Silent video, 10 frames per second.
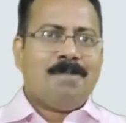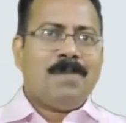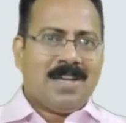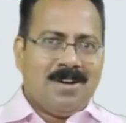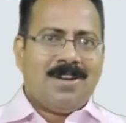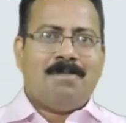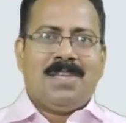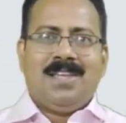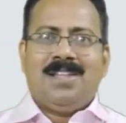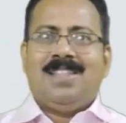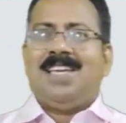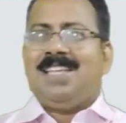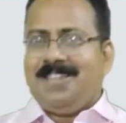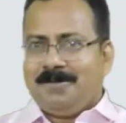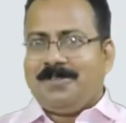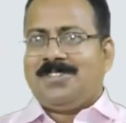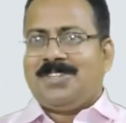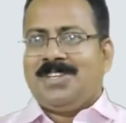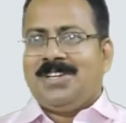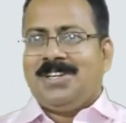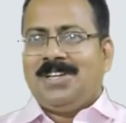of economy, they use